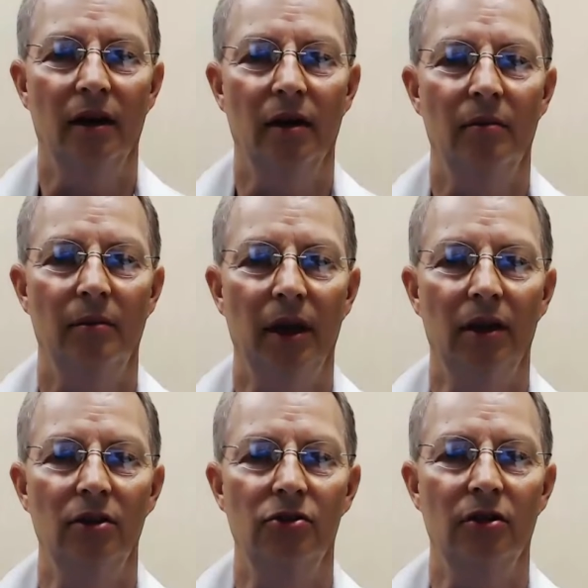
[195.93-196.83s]
making
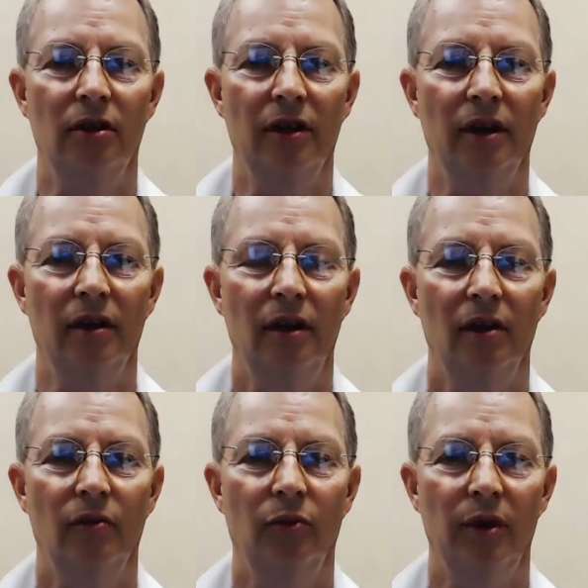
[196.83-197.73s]
sure that
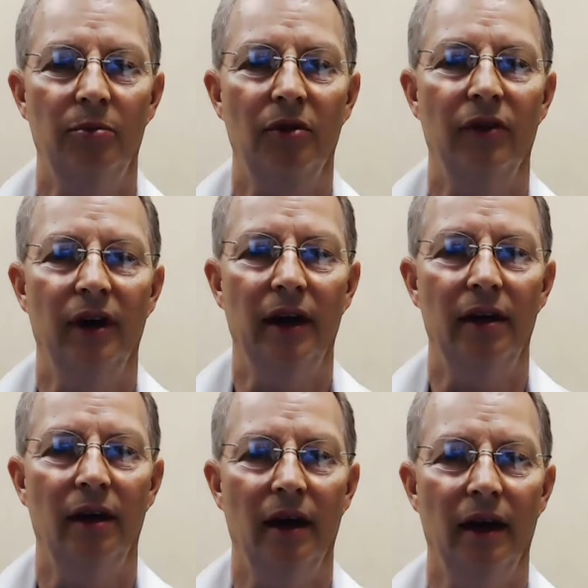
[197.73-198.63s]
we provide
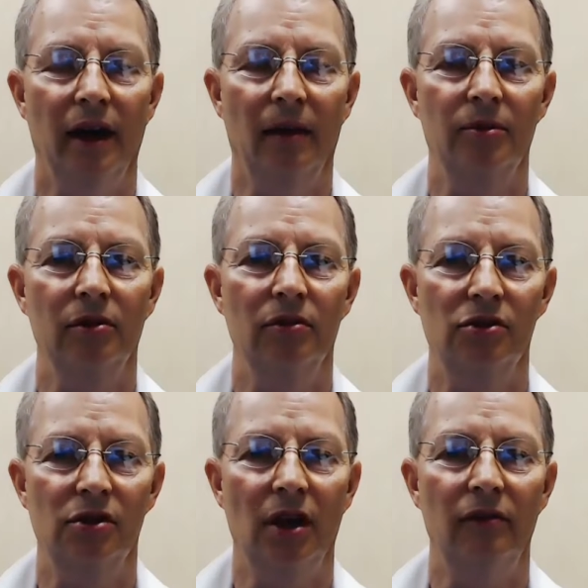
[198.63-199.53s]
an absolute
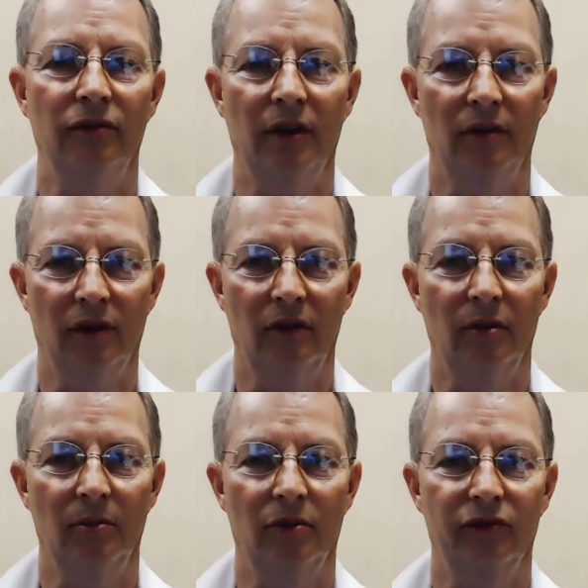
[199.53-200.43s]
safe
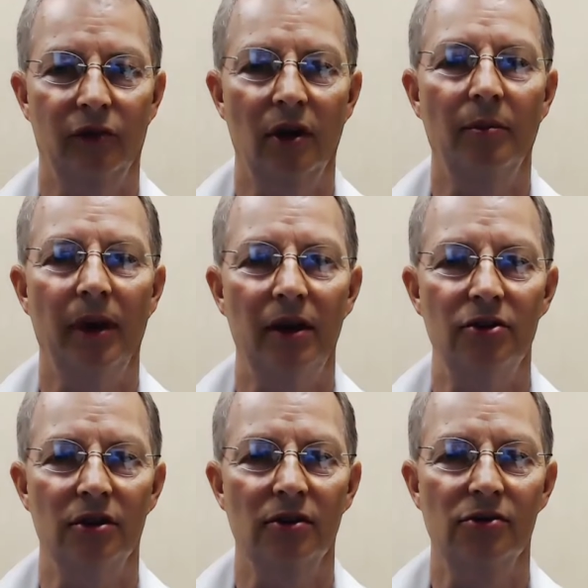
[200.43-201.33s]
environment for our
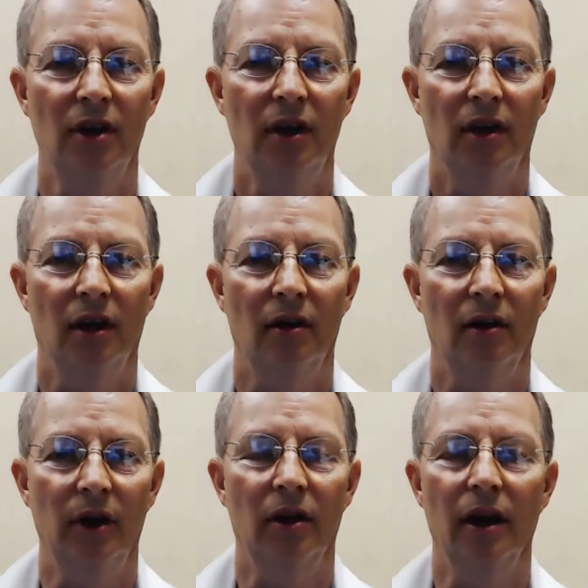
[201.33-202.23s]
patients.
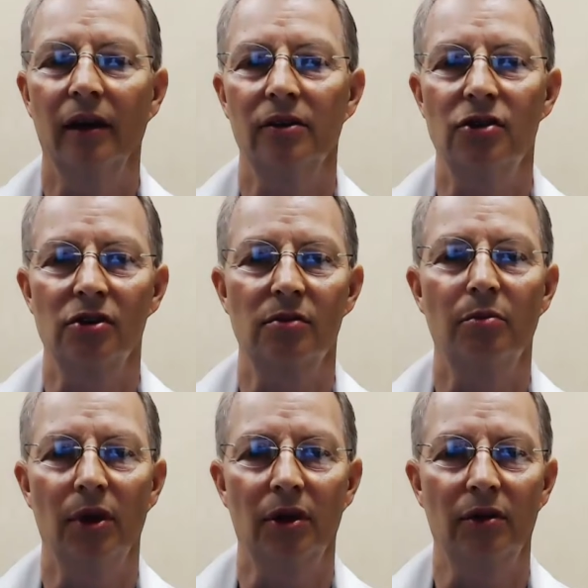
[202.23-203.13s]
We are not just
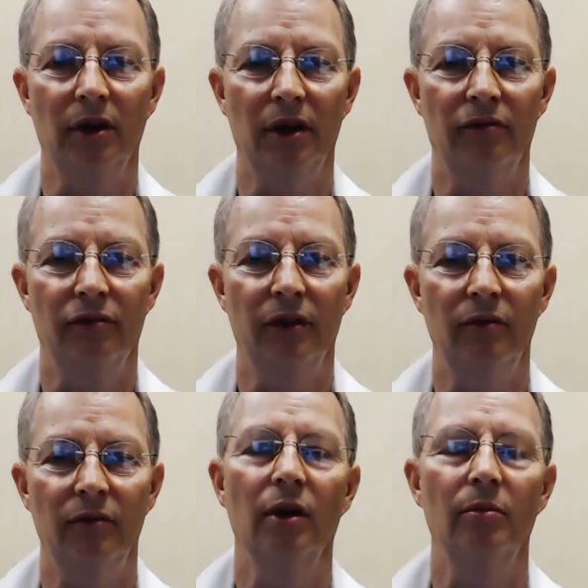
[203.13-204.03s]
mercury-free,
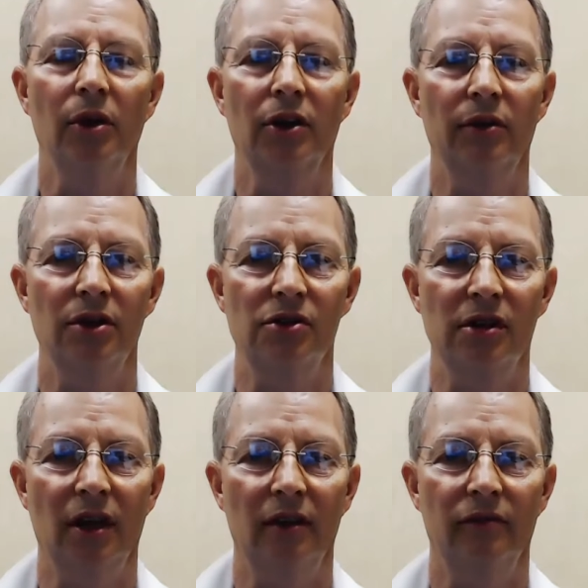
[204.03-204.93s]
we are
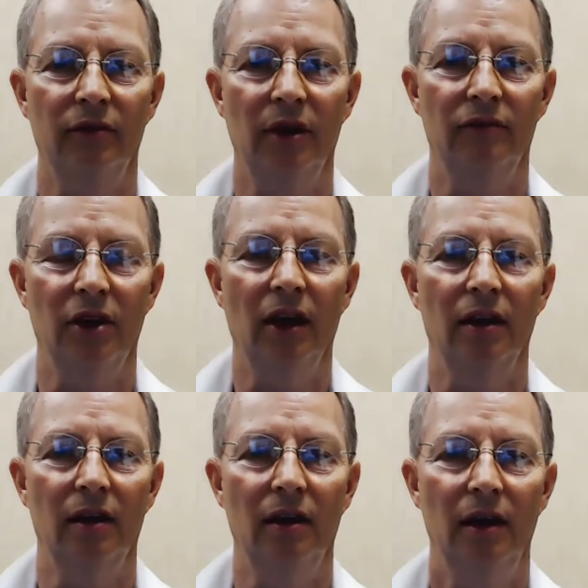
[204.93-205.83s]
mercury-safe. We have taken